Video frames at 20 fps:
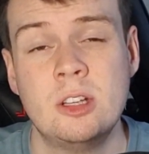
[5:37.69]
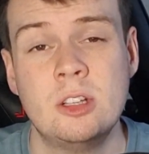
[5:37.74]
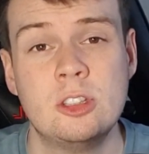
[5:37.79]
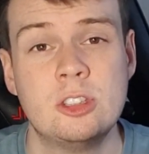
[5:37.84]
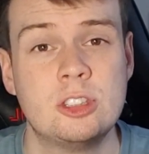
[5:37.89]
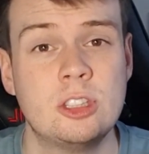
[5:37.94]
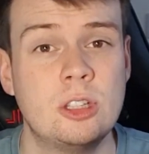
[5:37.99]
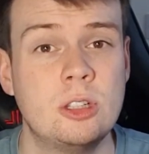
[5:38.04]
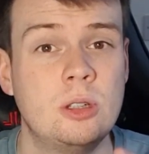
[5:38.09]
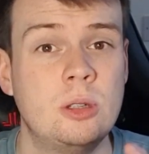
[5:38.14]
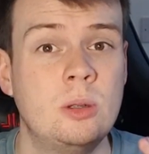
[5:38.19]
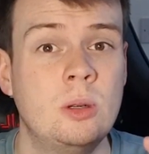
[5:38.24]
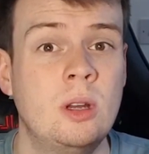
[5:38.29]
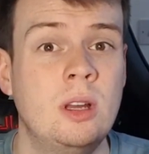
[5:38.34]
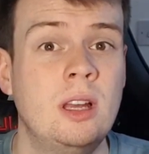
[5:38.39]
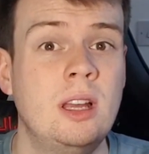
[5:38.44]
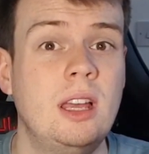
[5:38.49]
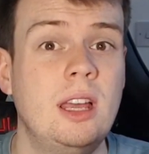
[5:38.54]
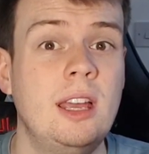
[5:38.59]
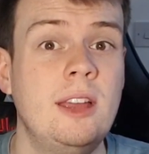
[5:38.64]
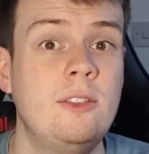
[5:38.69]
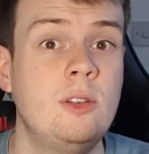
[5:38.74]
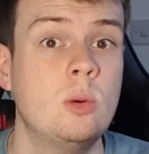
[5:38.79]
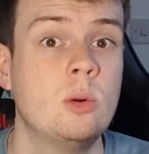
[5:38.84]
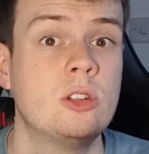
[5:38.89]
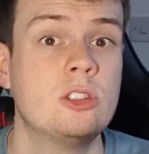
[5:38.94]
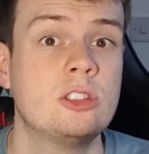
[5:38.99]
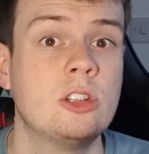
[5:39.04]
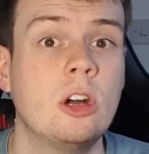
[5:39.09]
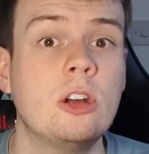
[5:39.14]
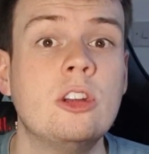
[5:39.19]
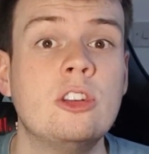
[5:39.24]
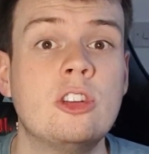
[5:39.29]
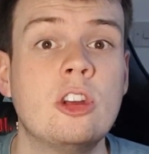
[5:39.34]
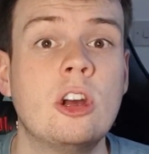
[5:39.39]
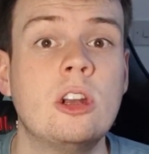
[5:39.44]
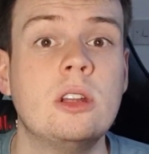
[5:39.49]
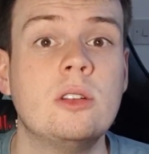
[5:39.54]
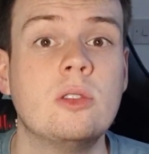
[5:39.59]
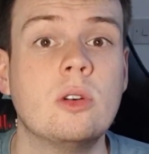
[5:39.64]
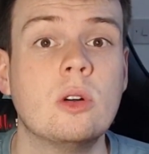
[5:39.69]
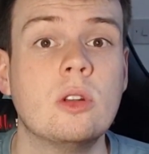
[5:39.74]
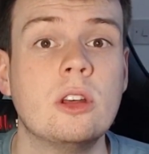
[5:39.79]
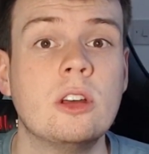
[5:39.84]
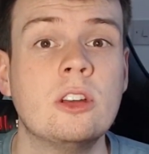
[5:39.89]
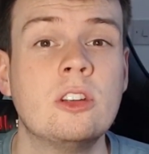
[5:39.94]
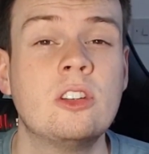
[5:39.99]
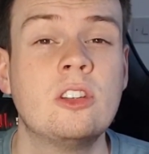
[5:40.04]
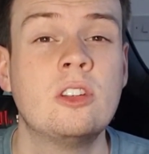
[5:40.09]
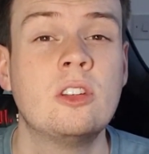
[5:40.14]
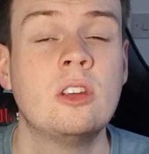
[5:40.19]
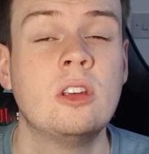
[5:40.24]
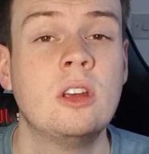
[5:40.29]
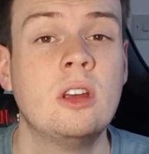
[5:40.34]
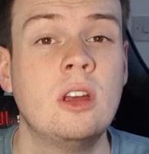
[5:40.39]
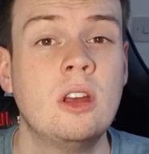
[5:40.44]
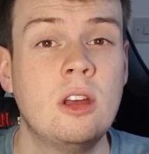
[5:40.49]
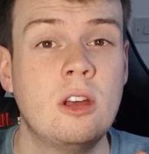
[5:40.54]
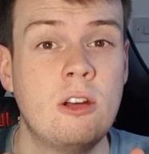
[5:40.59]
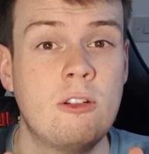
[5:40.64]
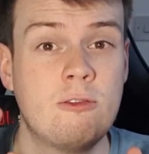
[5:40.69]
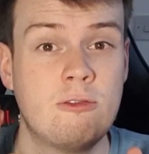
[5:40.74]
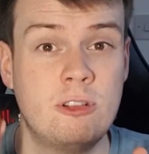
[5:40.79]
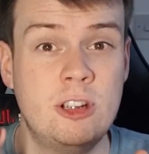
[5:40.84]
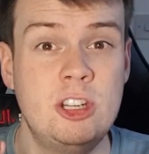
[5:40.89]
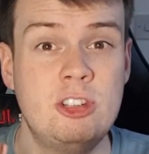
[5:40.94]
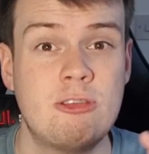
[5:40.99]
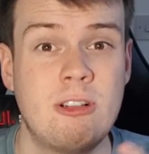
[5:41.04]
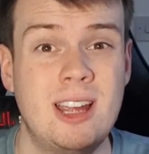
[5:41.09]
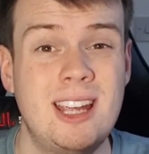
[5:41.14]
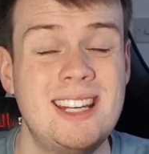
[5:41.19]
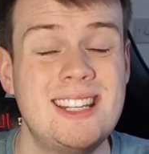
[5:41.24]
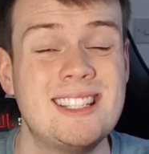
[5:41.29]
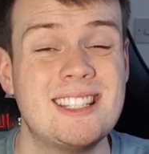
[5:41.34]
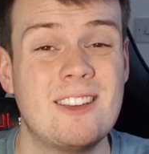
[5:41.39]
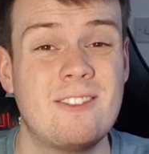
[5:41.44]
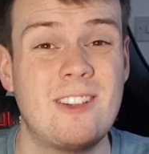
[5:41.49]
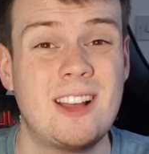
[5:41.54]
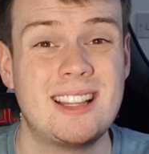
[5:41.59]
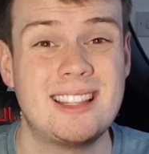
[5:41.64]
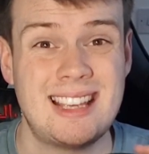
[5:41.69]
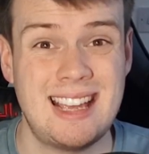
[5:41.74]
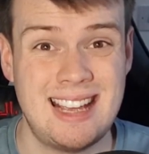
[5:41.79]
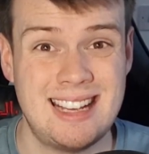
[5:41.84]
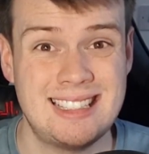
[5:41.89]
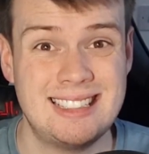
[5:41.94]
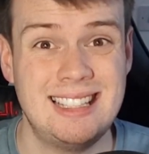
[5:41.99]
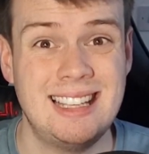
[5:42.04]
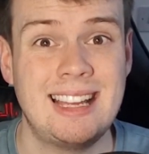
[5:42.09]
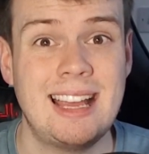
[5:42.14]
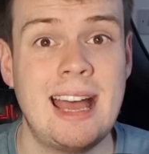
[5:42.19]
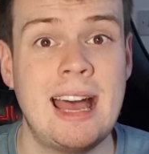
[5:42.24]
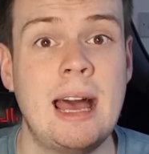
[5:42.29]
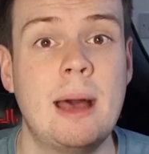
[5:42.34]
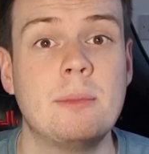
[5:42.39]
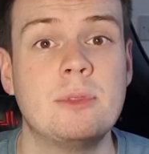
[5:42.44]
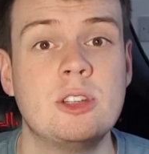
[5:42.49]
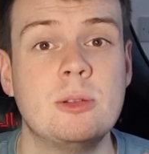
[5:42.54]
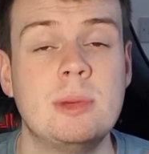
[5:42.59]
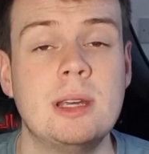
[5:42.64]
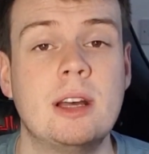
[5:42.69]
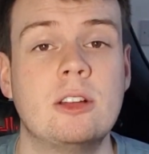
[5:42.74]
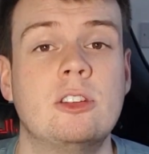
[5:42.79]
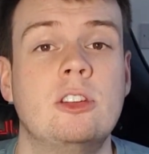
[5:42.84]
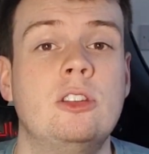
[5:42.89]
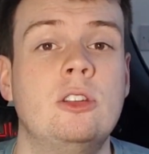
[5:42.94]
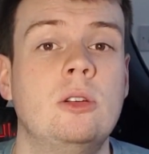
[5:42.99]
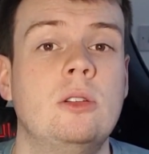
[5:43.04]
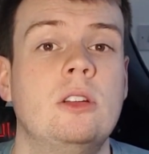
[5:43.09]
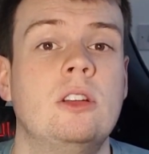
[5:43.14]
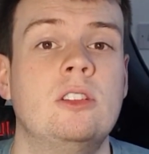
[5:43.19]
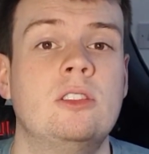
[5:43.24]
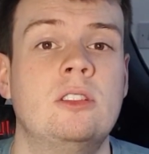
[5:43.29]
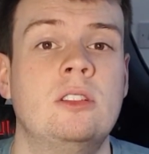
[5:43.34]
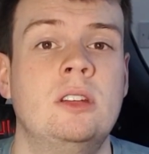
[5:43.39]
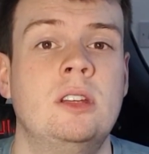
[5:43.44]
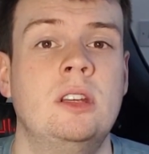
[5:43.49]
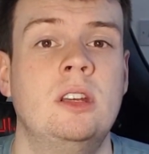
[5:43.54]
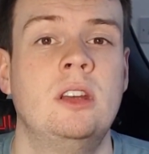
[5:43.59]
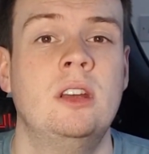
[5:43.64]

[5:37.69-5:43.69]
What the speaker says: So if you want to start your journey for this, Freetrade is a fantastic app to be able to do this.